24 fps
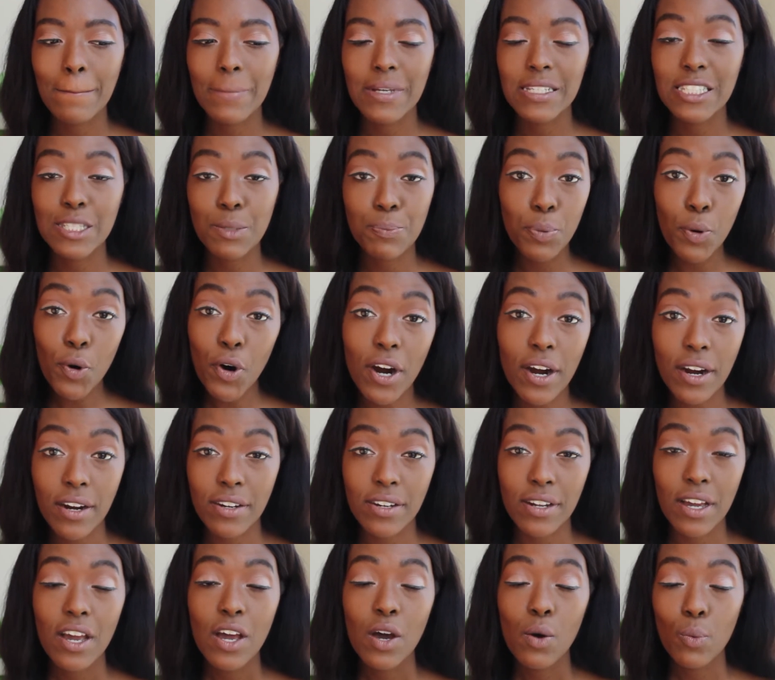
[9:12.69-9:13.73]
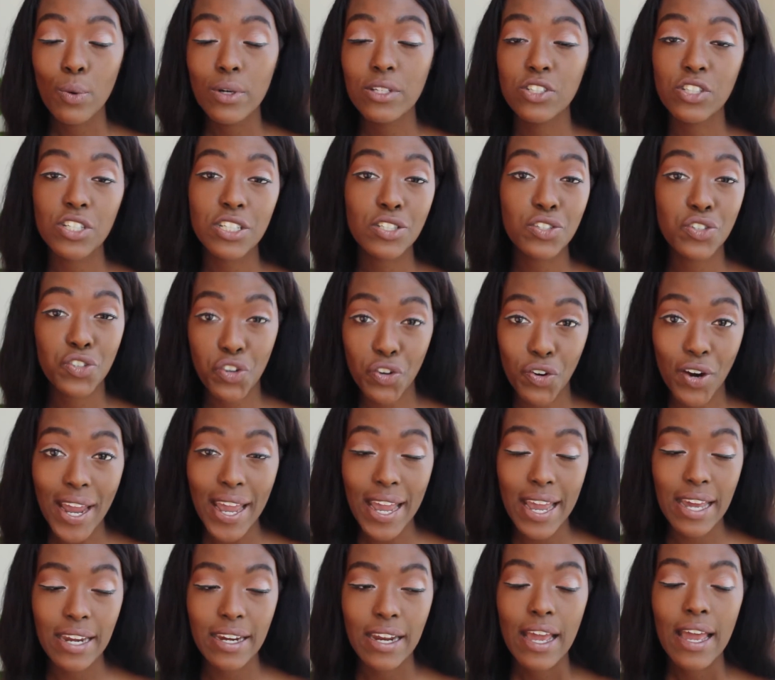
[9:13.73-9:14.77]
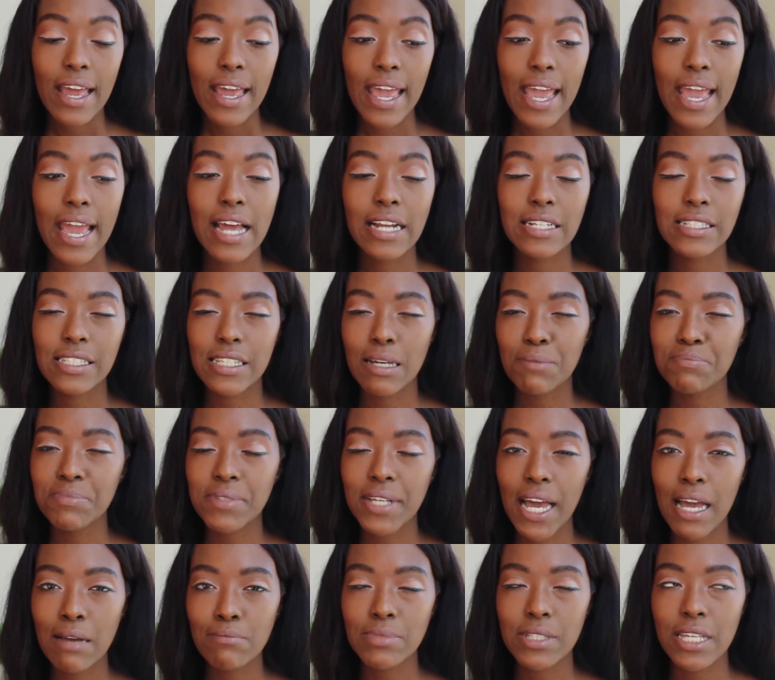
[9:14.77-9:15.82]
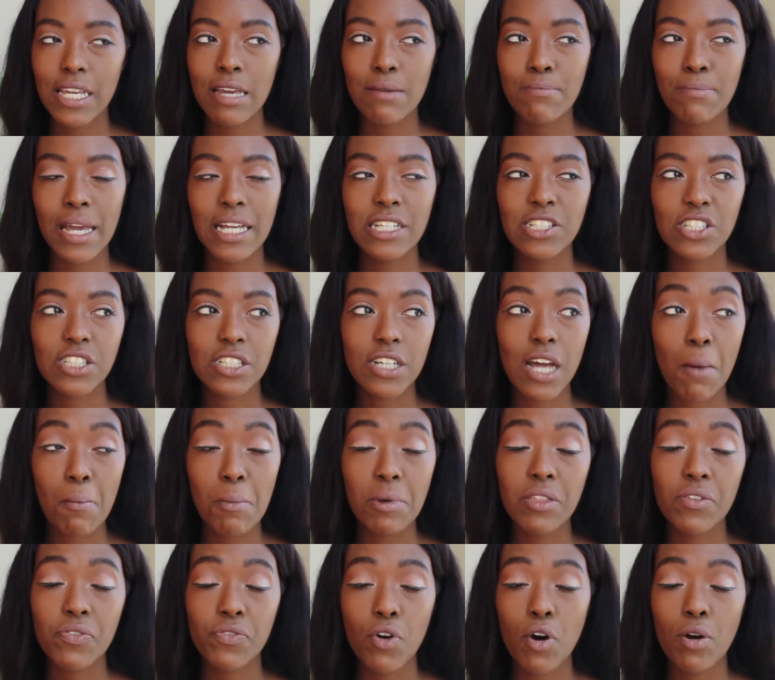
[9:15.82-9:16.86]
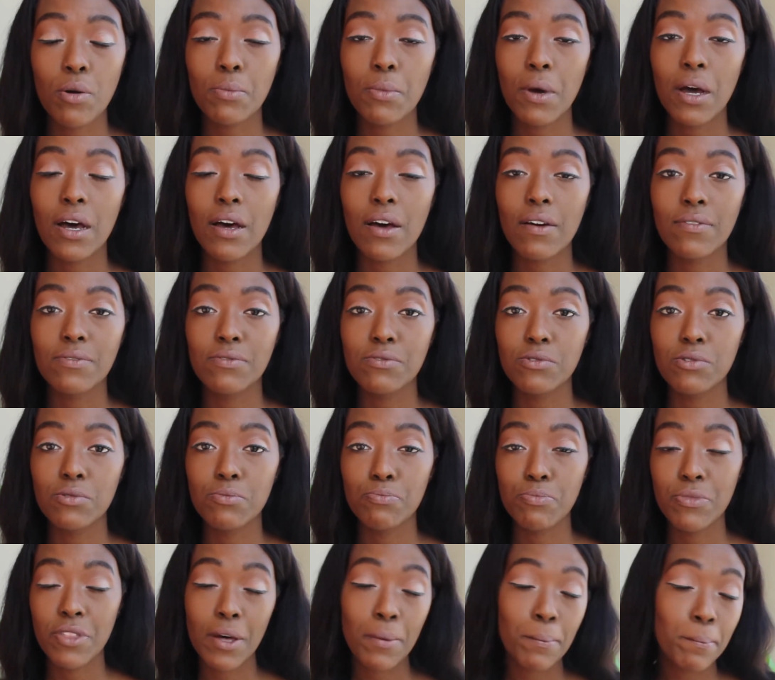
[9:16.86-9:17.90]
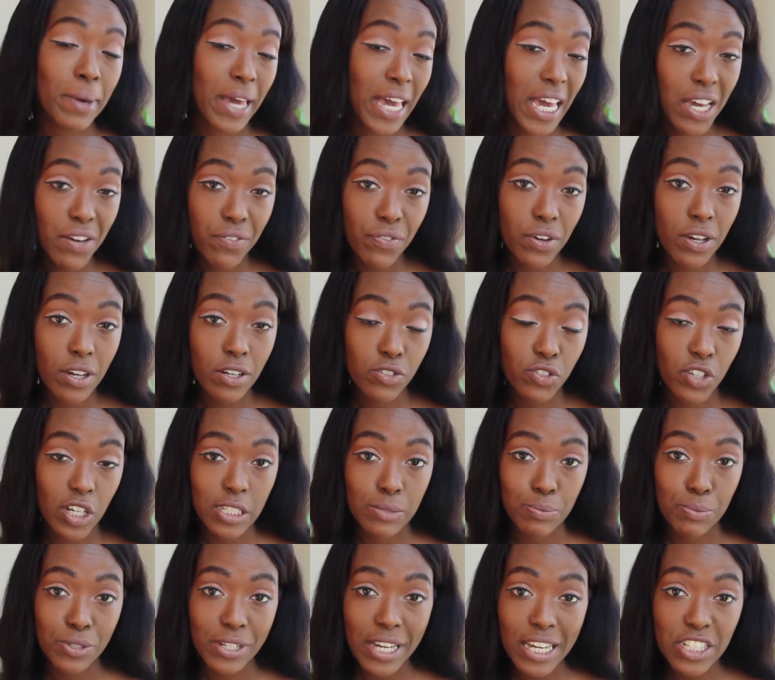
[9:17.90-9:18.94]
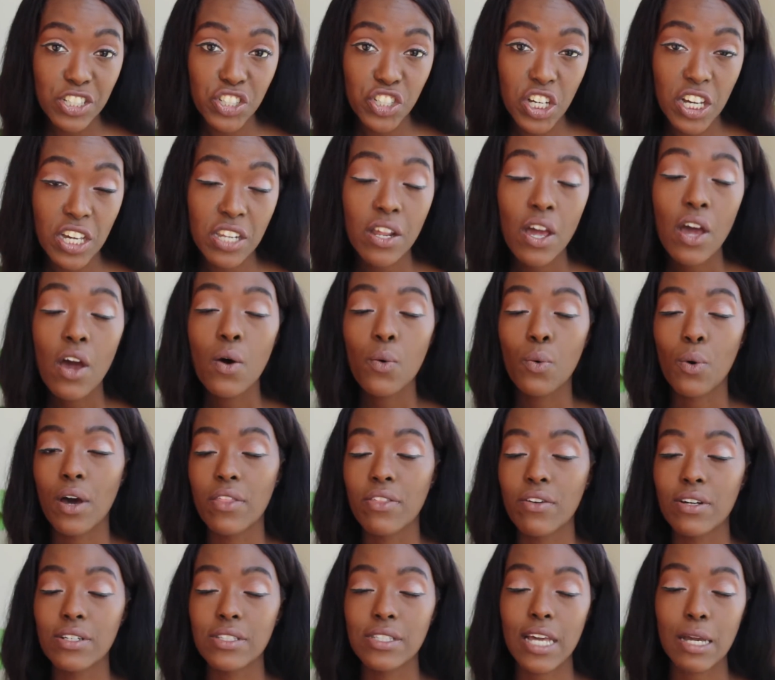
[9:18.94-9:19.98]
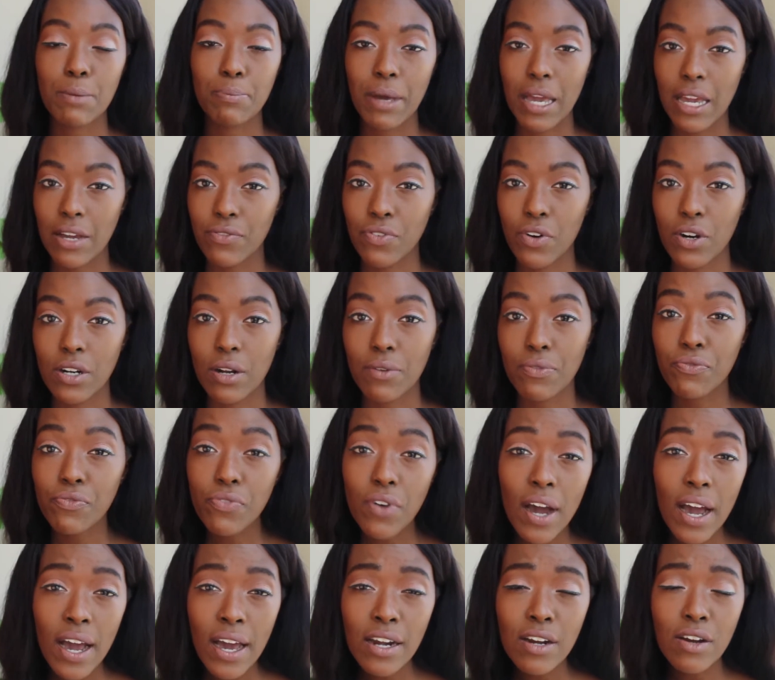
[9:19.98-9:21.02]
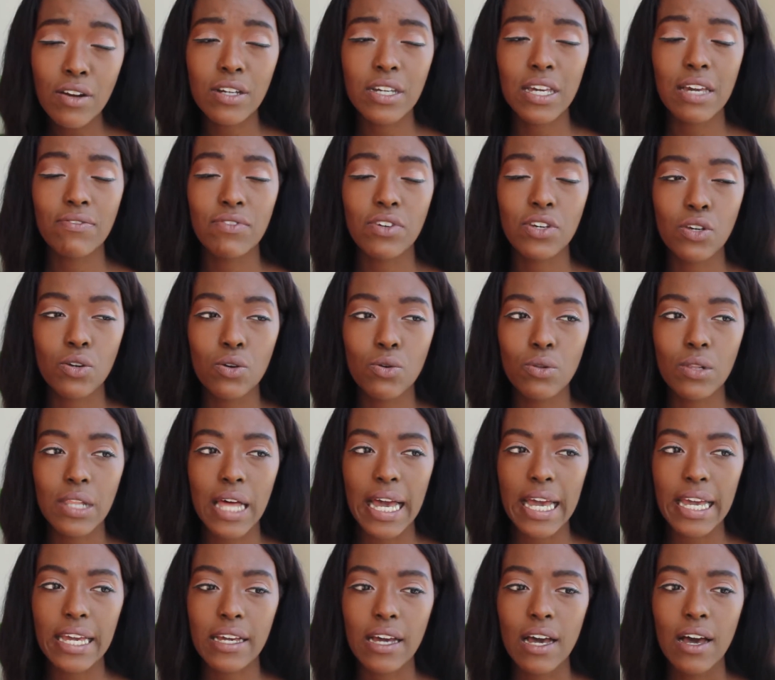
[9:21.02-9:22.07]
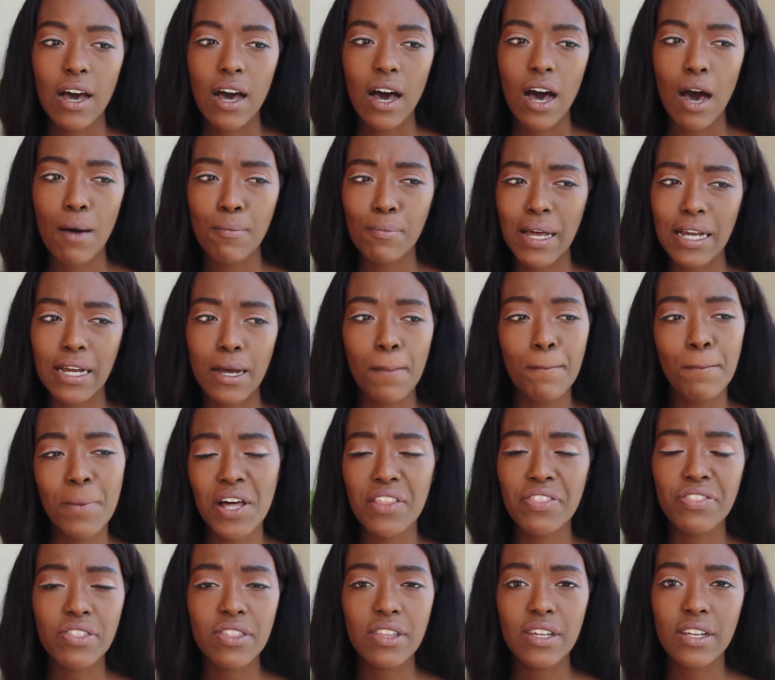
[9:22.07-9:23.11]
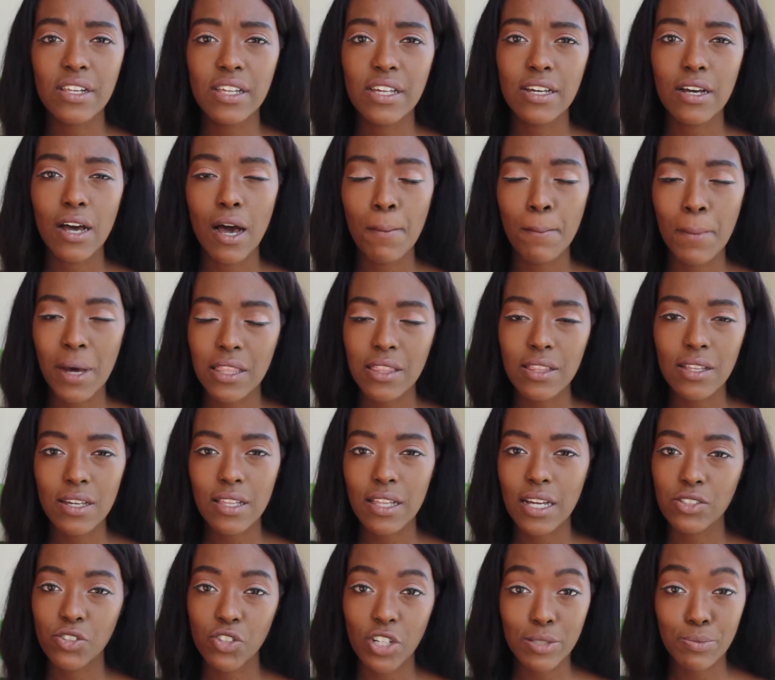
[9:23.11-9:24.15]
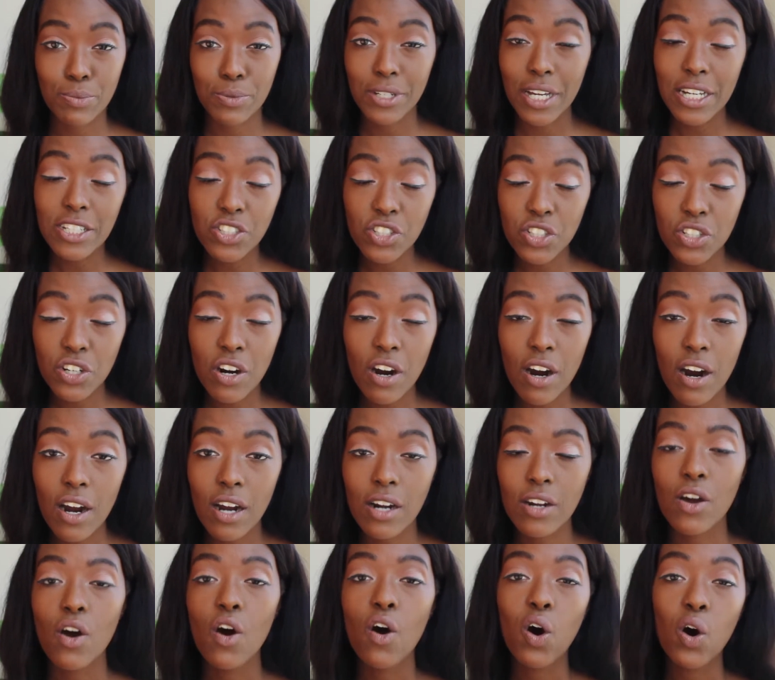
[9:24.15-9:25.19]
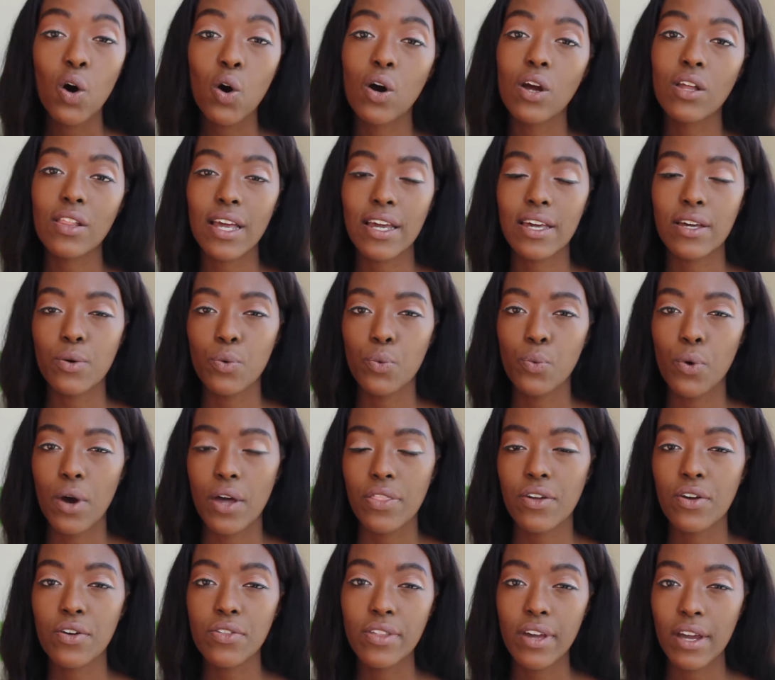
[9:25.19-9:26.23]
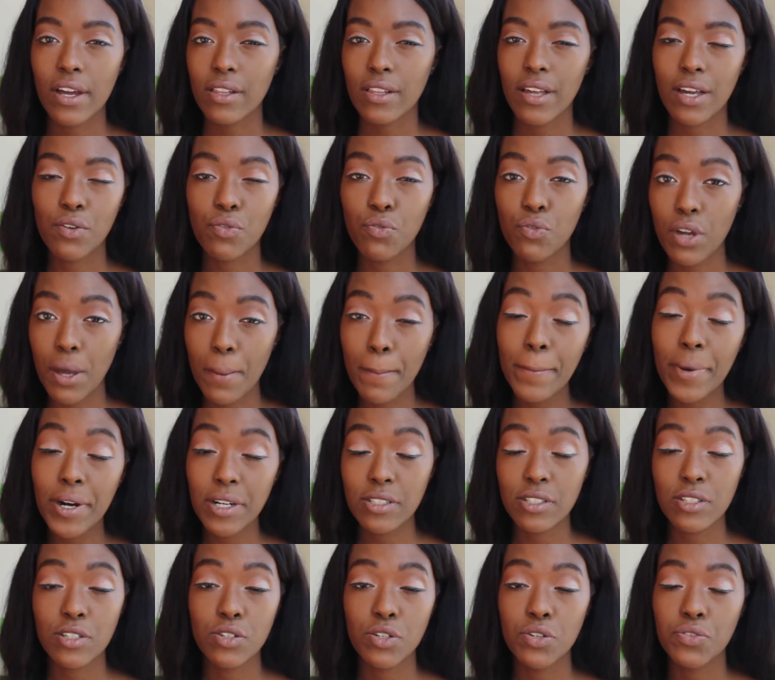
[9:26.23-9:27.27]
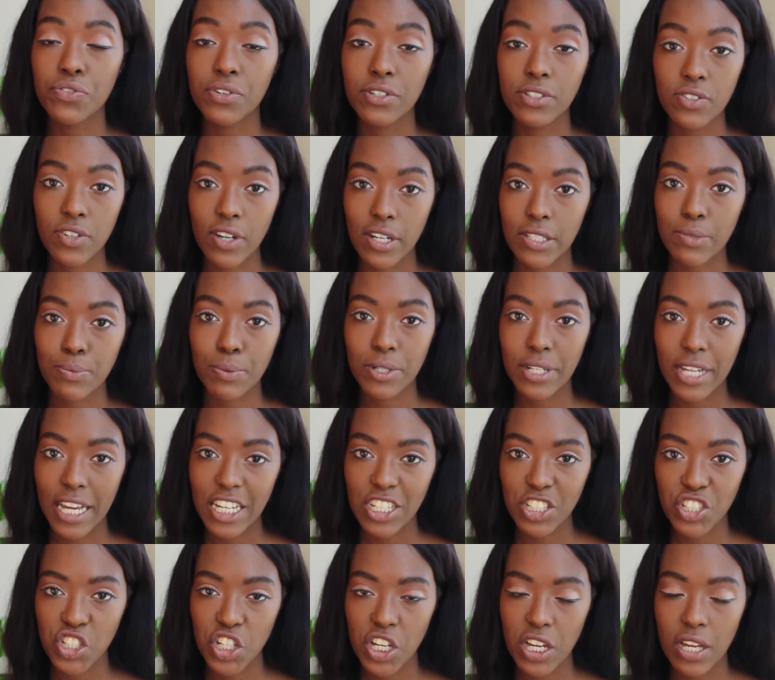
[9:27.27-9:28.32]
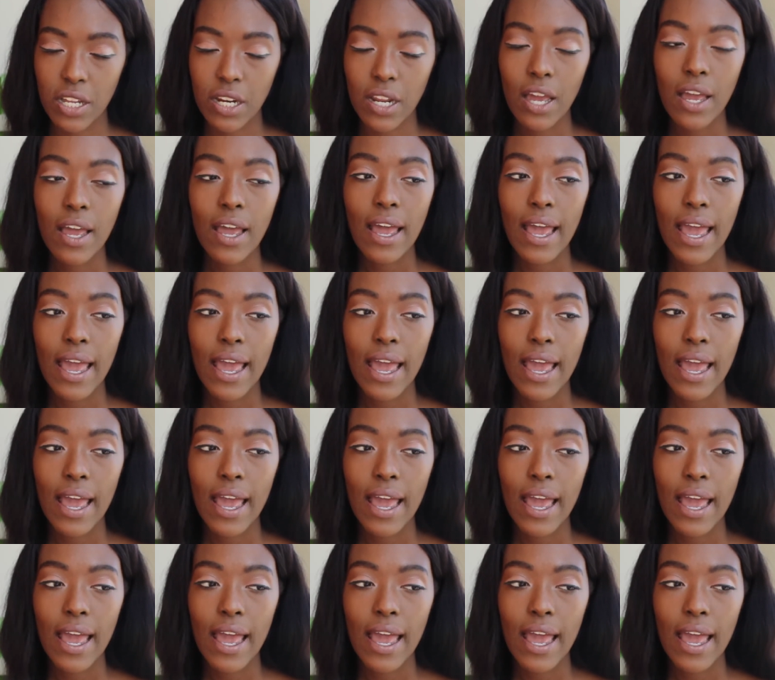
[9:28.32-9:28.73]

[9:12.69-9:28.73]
support, which is great. And sometimes it may just come in the form of them paying for your transportation, whether it's paying for it up front or giving you a monthly transportation card, or whether they're reimbursing you for transportation.